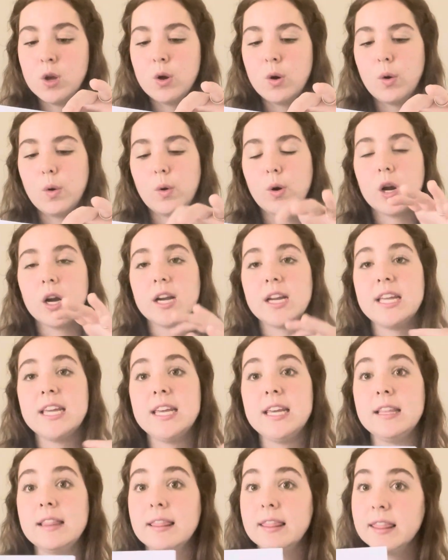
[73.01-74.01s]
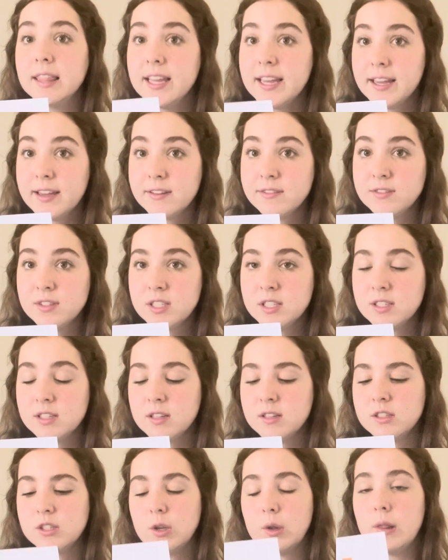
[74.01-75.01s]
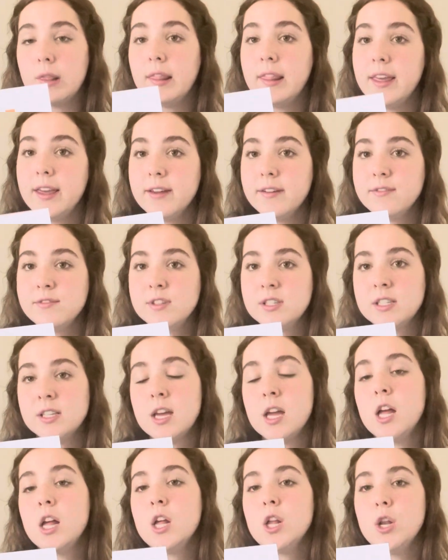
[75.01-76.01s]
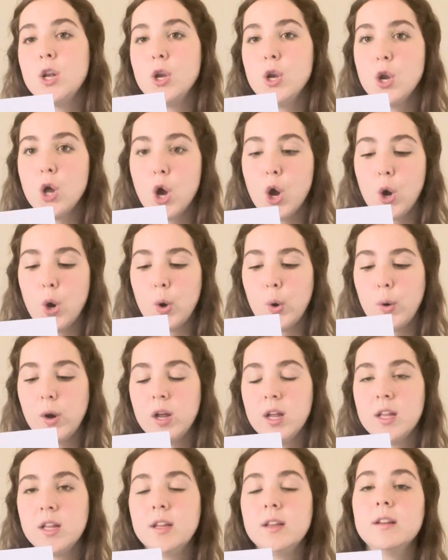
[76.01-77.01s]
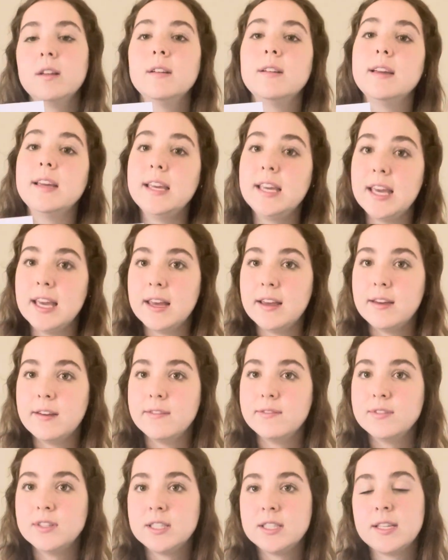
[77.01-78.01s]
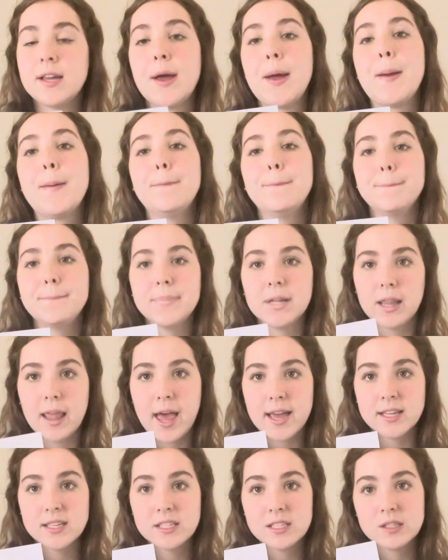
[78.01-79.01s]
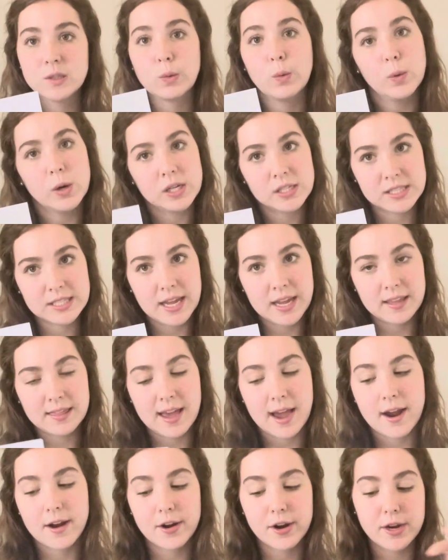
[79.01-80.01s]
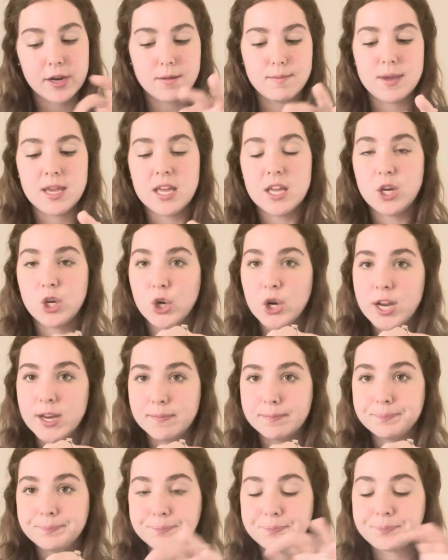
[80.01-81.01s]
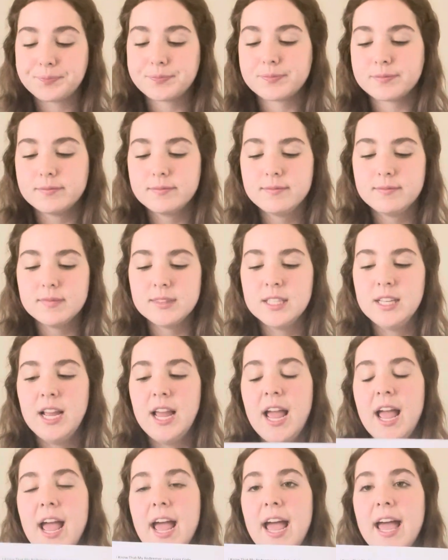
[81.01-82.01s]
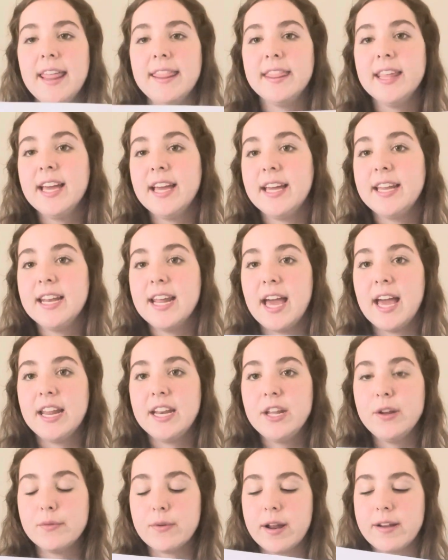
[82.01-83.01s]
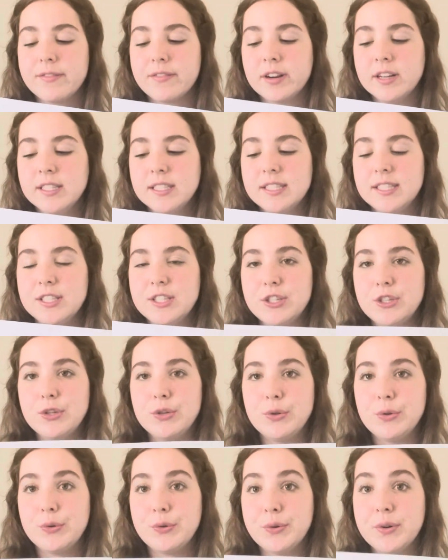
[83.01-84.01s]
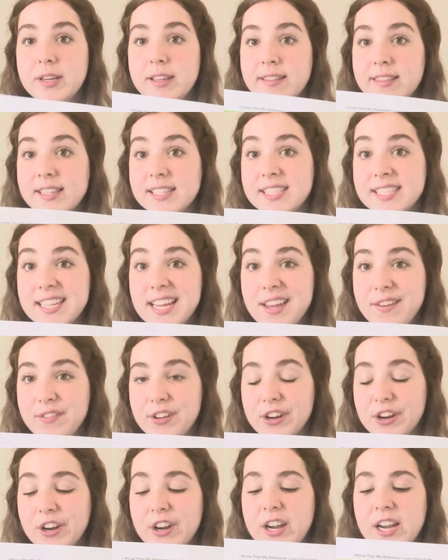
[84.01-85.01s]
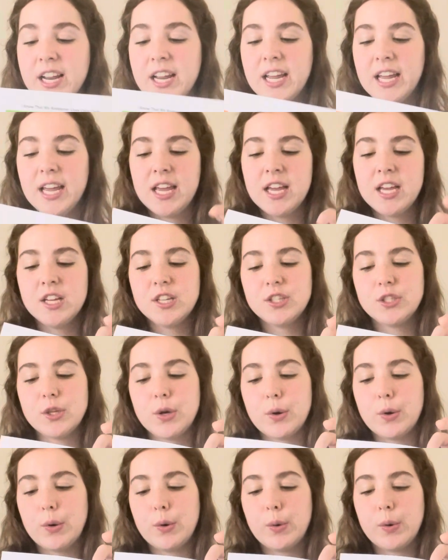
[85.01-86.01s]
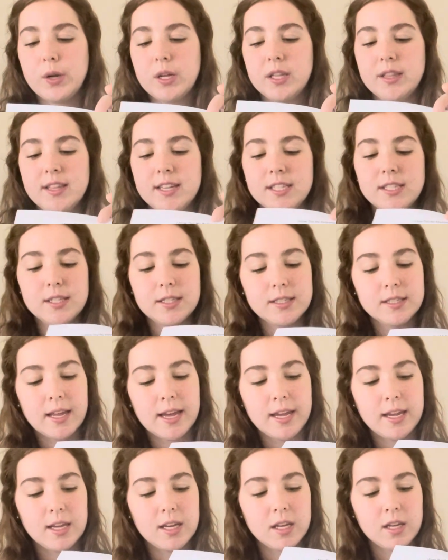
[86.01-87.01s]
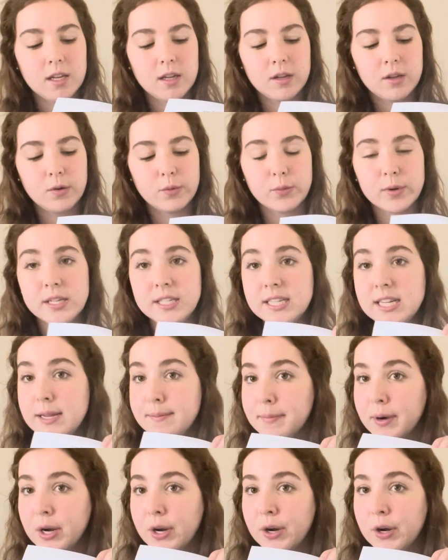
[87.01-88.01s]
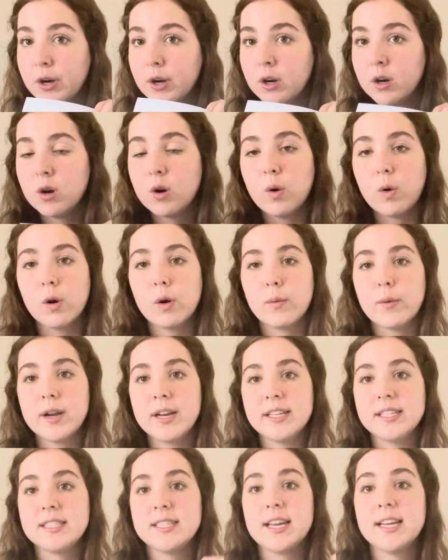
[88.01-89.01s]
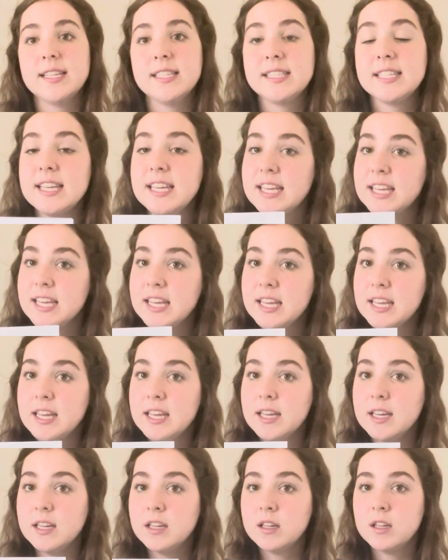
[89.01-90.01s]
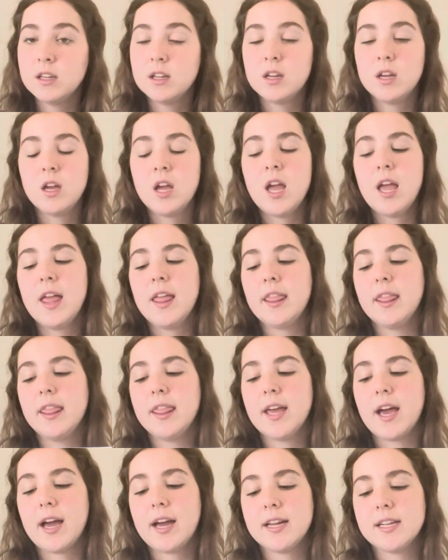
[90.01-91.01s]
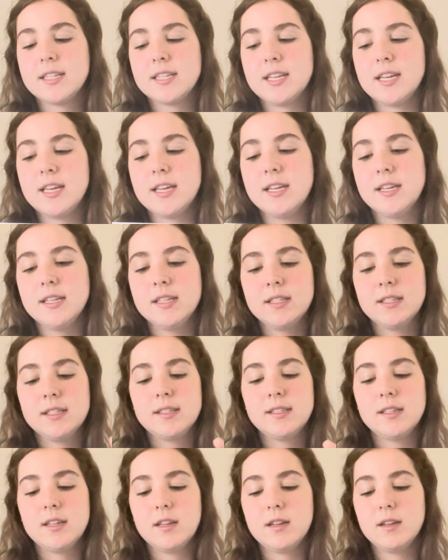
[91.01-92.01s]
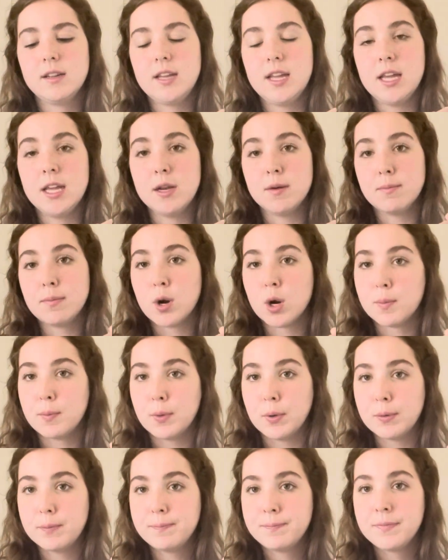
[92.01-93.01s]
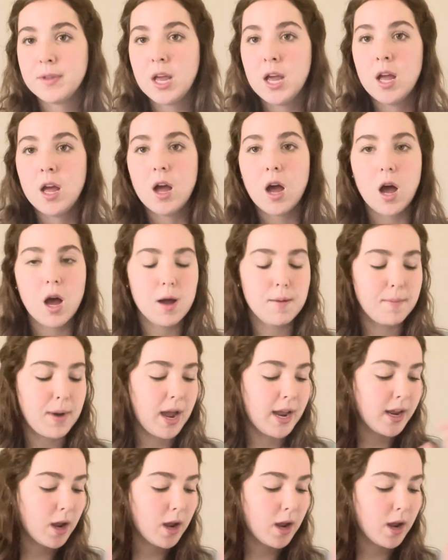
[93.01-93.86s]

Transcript: or he lives, so lives, know, gives, bless, words like that are gonna be in green. And then any reference to the Savior, so this is like Redeemer, or when it says he, that is in purple. I